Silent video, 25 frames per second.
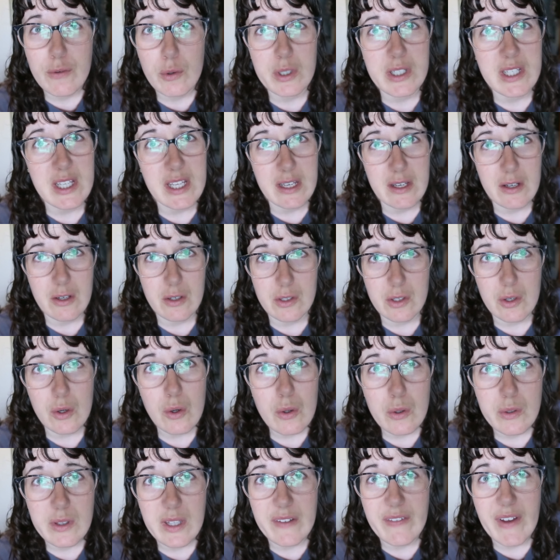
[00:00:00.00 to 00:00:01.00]
14 years
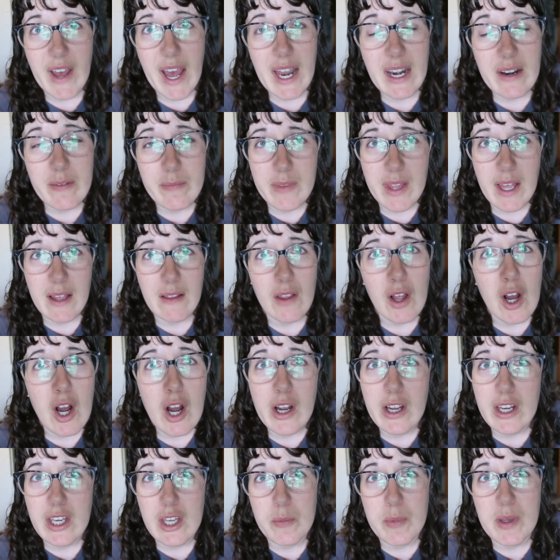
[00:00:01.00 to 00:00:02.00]
old. They've had them that
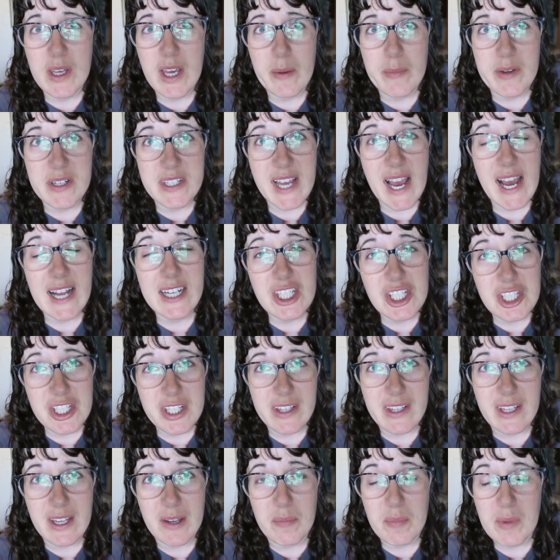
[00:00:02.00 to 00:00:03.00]
long and you become attached
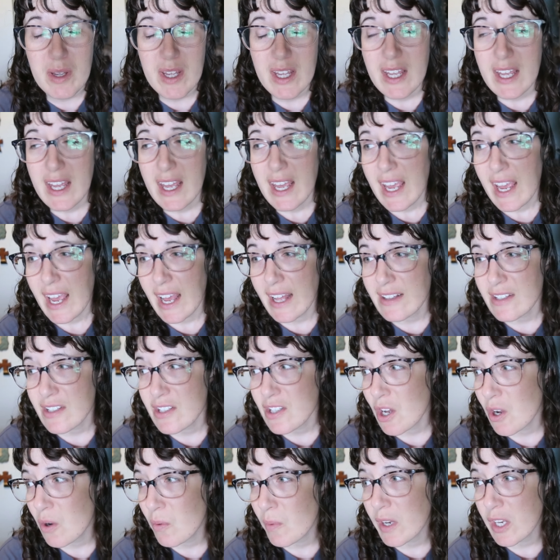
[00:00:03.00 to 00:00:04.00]
to them. And
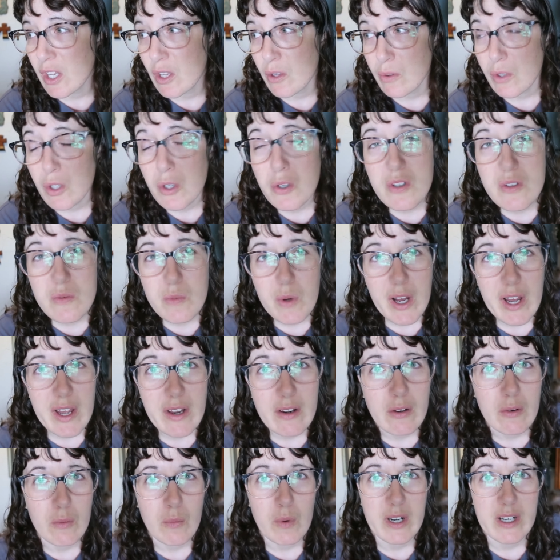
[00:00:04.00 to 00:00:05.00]
so when you lose
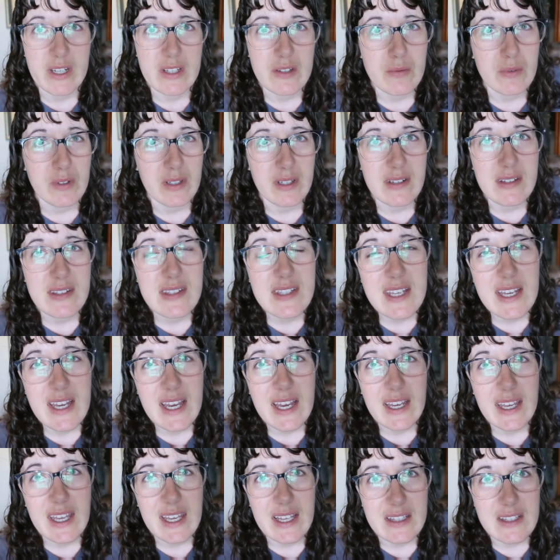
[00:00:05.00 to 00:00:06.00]
one or one is really
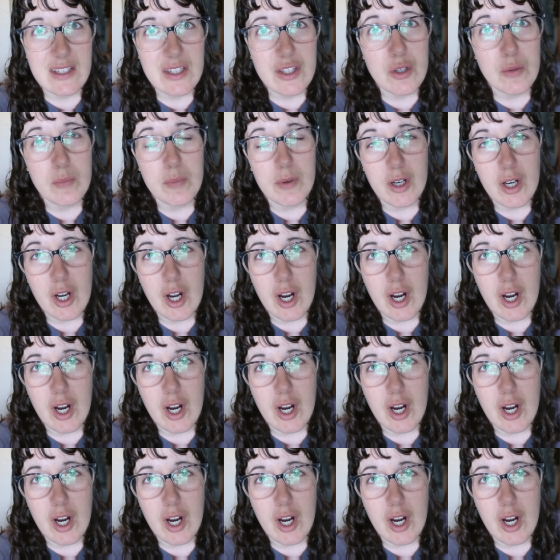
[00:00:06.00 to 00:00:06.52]
sick, it's super